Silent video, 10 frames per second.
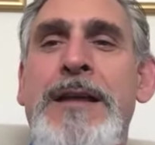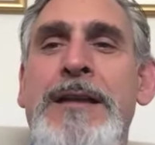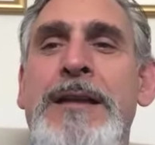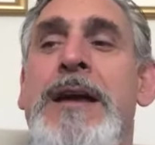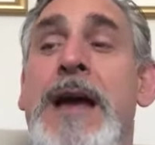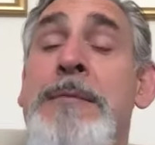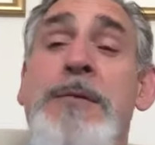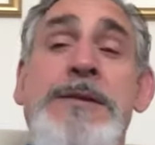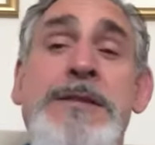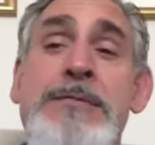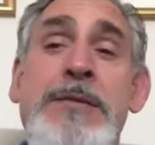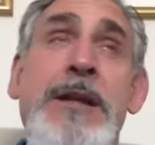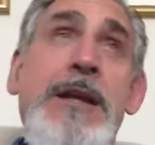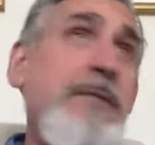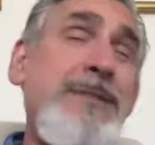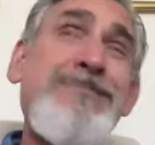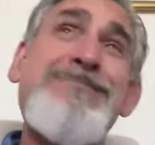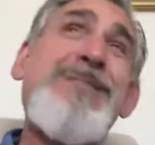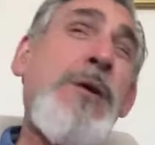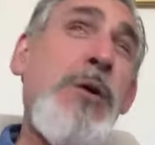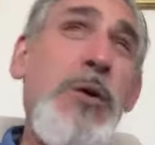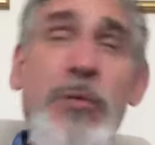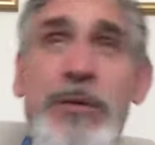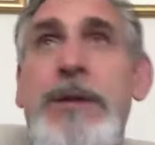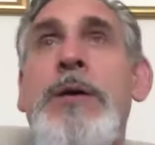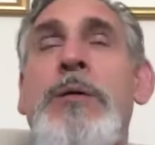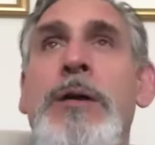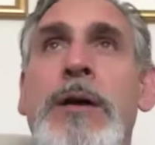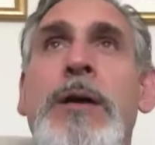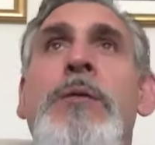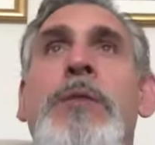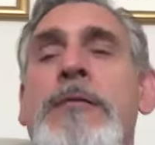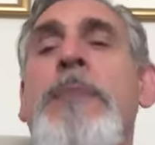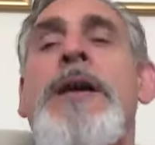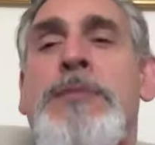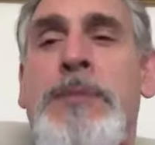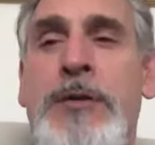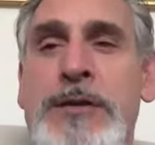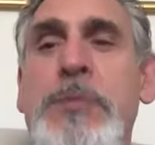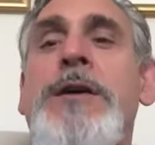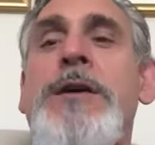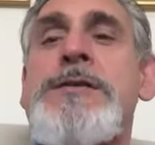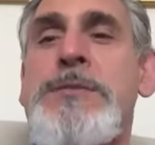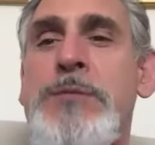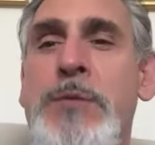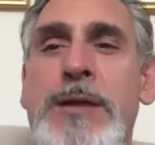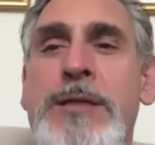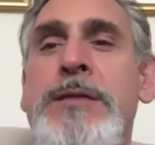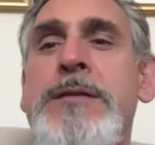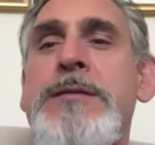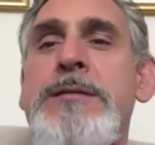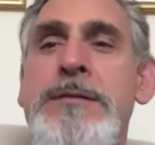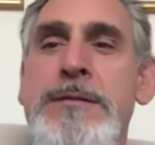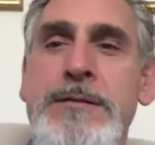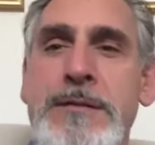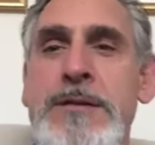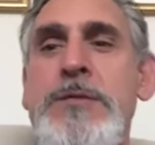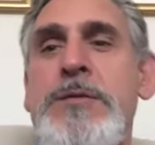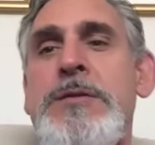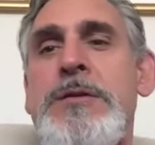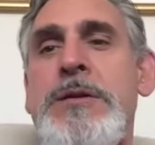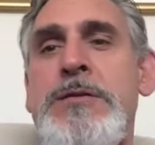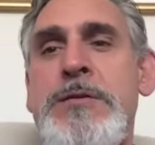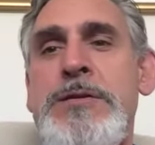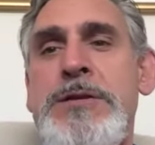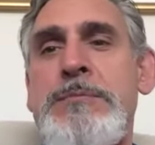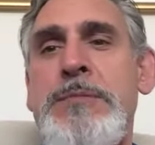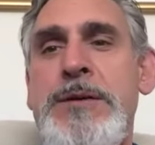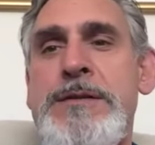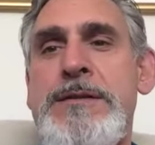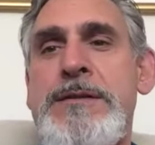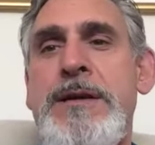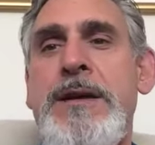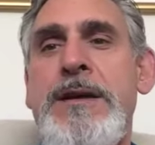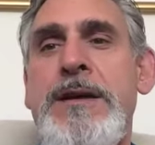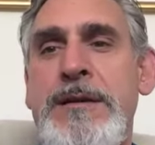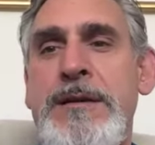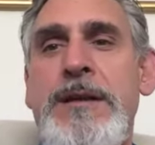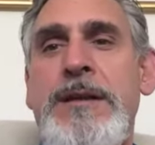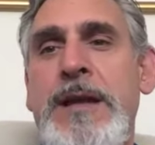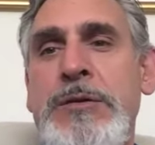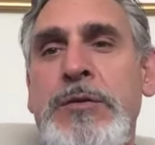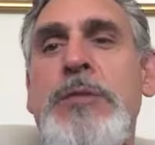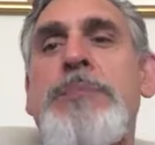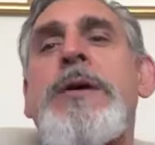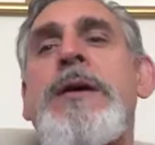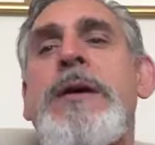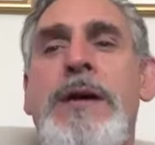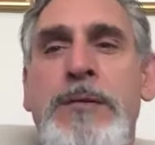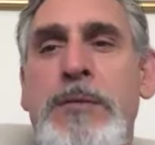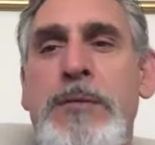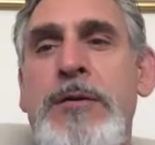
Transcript: It was, even though, whatever my experience was with the true Shin Buddhist online group, whatever